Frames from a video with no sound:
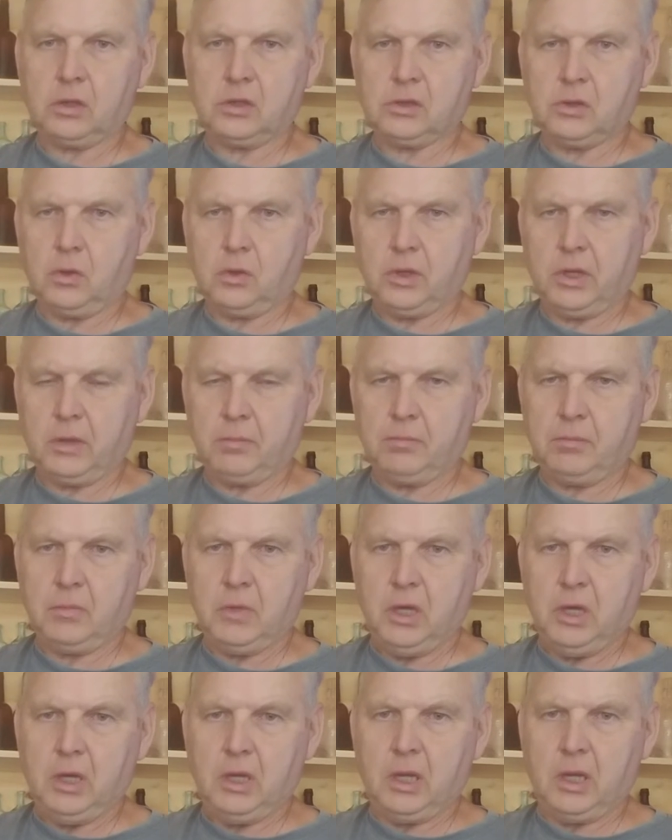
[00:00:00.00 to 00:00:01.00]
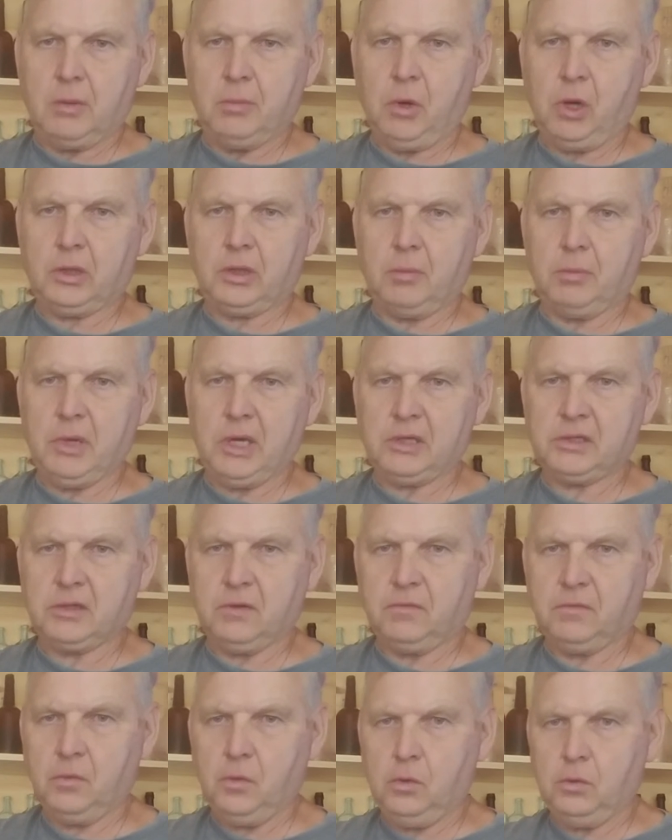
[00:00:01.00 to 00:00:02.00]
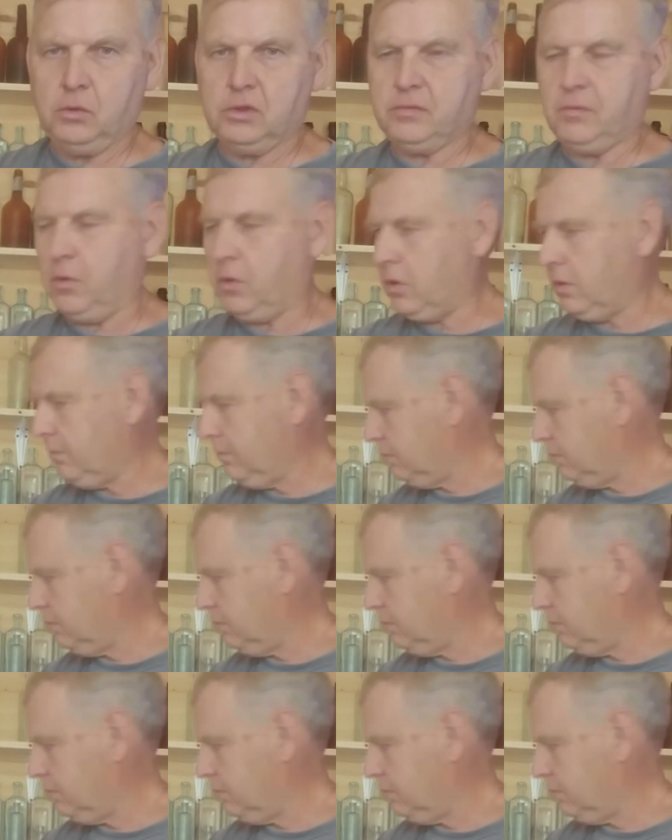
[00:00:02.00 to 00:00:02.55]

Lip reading: so they bought the best of foods for them.